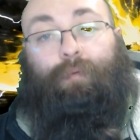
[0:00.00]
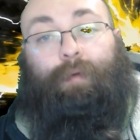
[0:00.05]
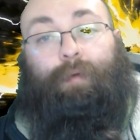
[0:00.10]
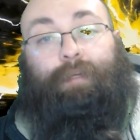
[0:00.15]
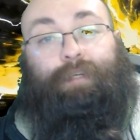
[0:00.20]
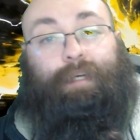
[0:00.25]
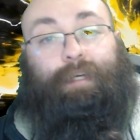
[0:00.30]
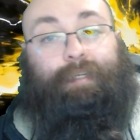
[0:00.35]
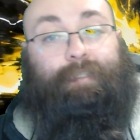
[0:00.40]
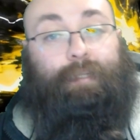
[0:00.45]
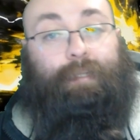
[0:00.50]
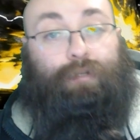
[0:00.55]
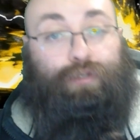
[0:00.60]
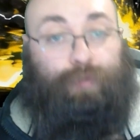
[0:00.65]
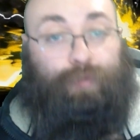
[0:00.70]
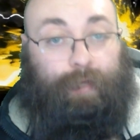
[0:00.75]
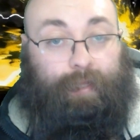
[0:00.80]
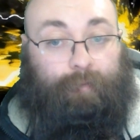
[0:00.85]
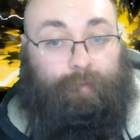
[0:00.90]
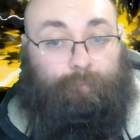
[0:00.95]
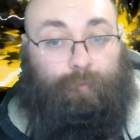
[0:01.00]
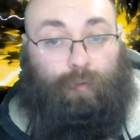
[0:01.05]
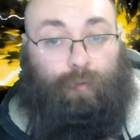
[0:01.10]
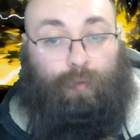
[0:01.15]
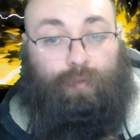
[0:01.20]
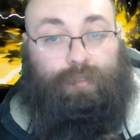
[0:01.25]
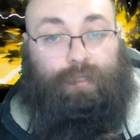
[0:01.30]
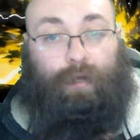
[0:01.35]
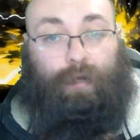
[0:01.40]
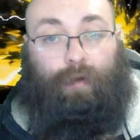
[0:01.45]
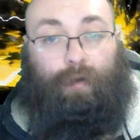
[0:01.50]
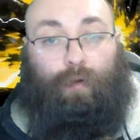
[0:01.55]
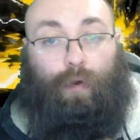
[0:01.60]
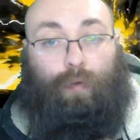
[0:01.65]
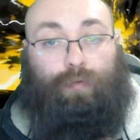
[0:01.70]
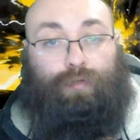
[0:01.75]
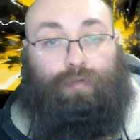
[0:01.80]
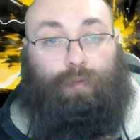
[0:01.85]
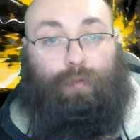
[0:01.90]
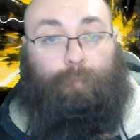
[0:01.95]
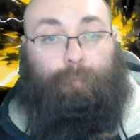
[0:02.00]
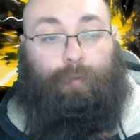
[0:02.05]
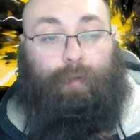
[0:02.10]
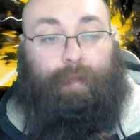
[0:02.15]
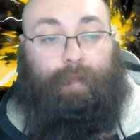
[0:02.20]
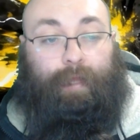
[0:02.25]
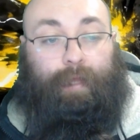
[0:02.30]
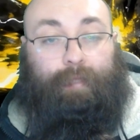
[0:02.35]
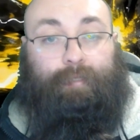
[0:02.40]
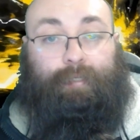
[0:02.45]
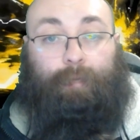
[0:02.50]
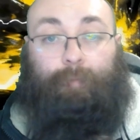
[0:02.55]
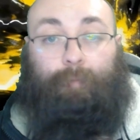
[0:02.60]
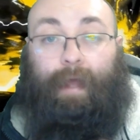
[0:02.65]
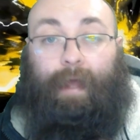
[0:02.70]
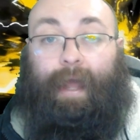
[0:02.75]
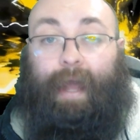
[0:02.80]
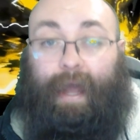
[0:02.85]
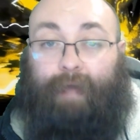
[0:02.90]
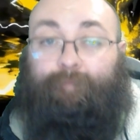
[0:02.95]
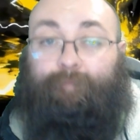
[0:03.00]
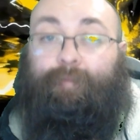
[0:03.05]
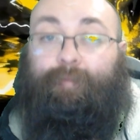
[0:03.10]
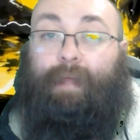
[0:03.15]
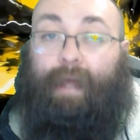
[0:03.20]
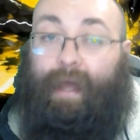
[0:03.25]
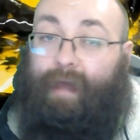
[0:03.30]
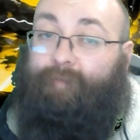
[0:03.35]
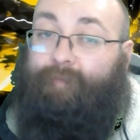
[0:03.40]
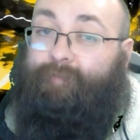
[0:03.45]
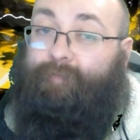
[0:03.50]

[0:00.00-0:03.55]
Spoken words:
which is the trading post are also putting in some hefty